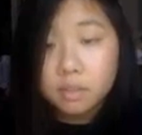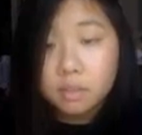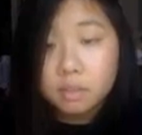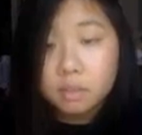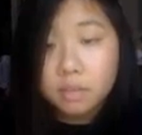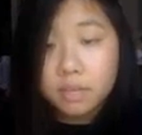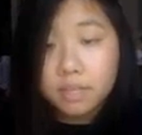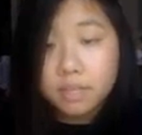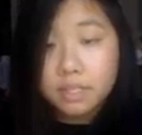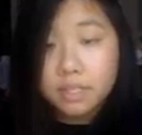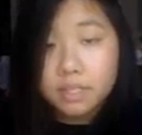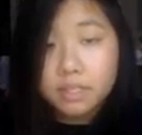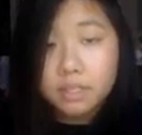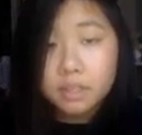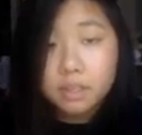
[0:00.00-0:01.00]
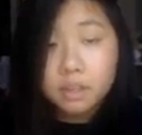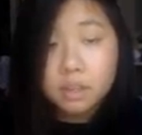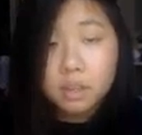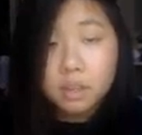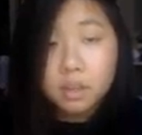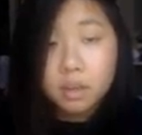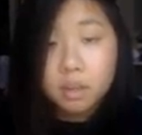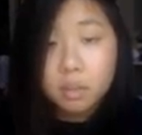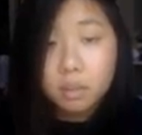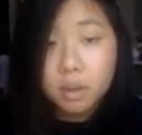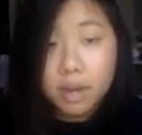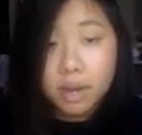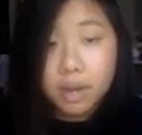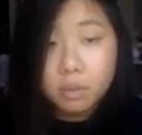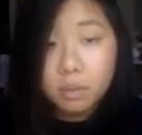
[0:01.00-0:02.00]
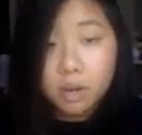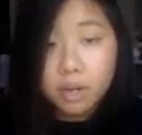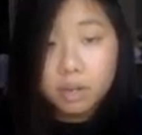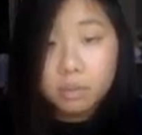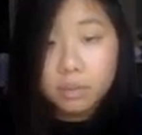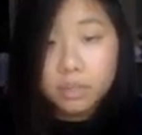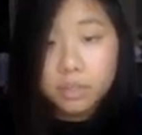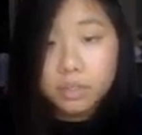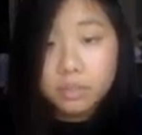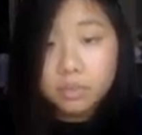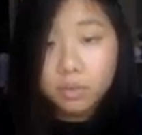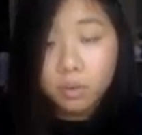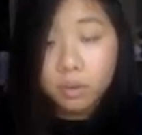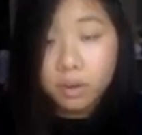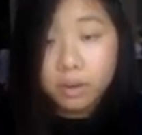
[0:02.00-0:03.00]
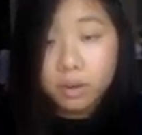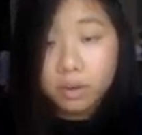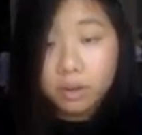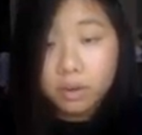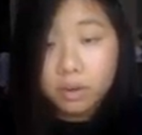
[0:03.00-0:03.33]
minus y1, which is 4,